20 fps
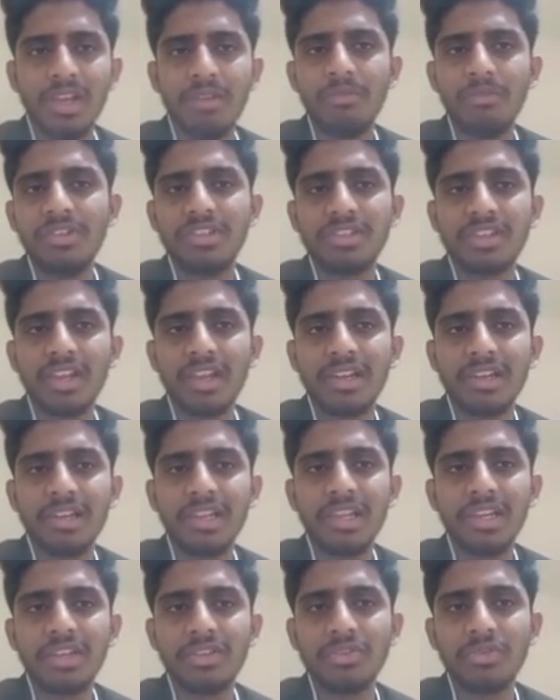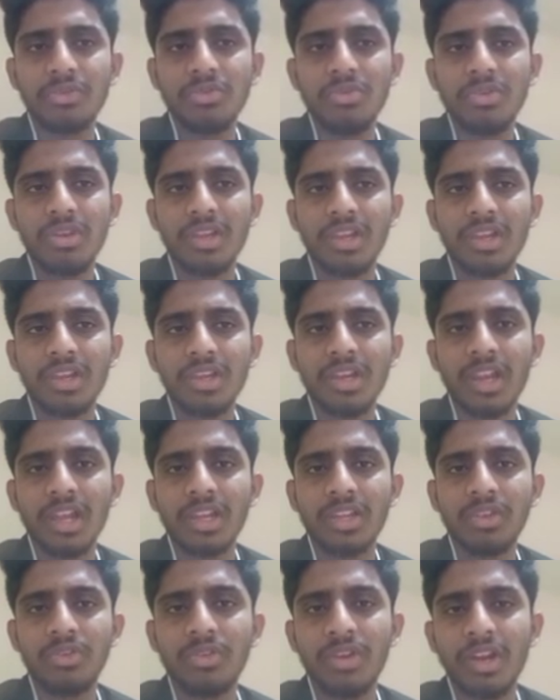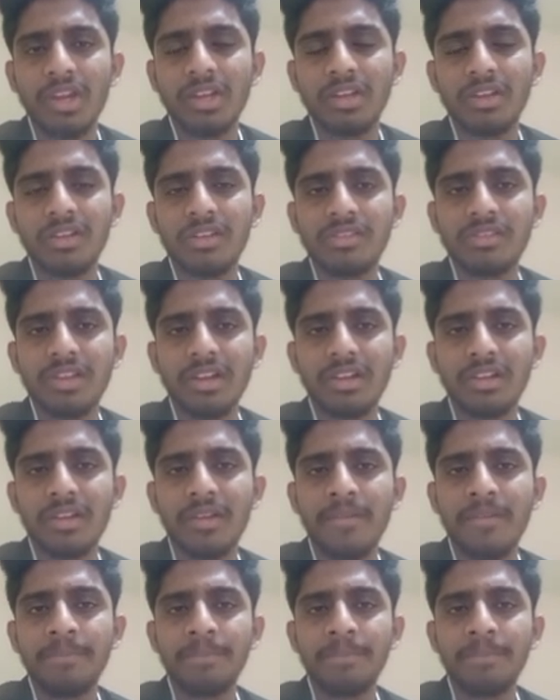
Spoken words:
which can lead to inaccurate result.